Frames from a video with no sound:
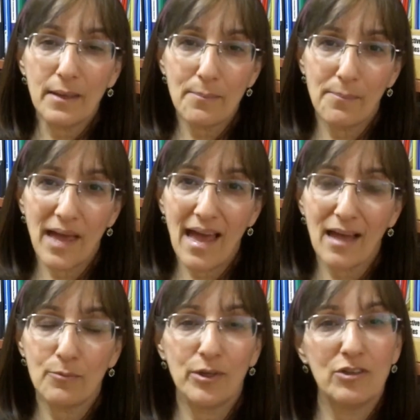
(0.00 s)

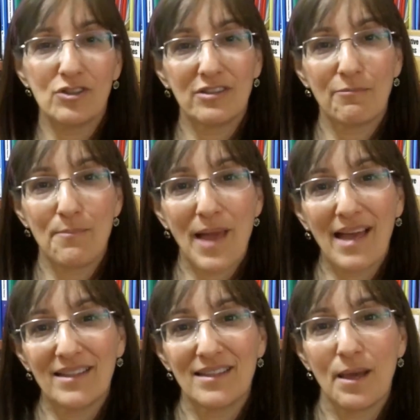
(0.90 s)
yourself
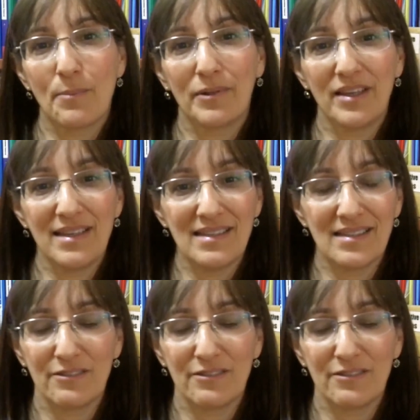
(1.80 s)
back to that place